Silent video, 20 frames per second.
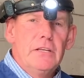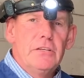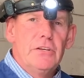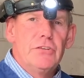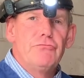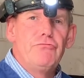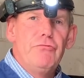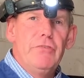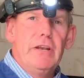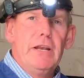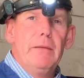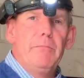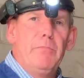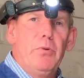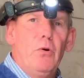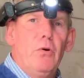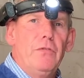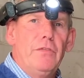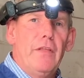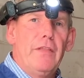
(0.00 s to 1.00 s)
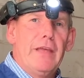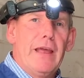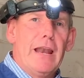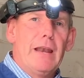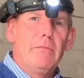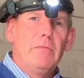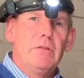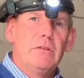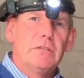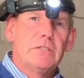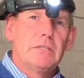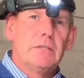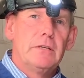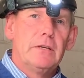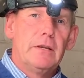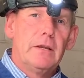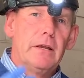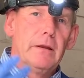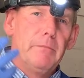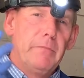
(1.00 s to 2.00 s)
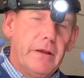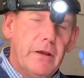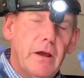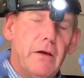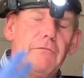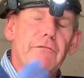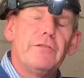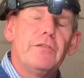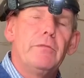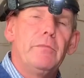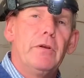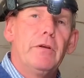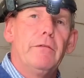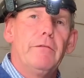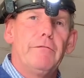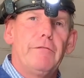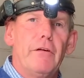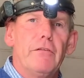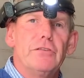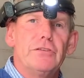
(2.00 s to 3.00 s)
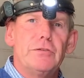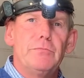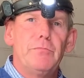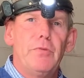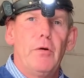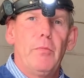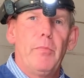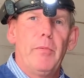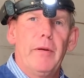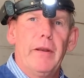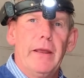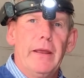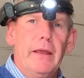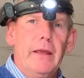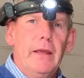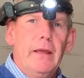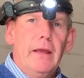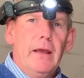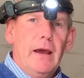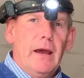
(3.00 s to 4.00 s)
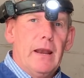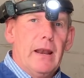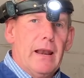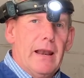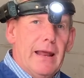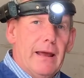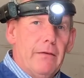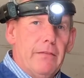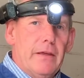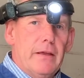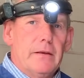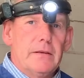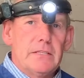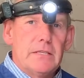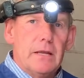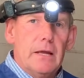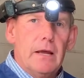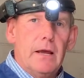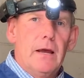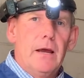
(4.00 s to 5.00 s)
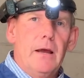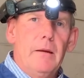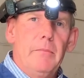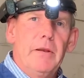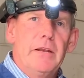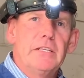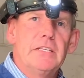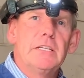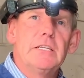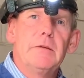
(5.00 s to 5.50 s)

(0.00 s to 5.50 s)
So it's really important that the animals can be comfortable and function properly and allow that ability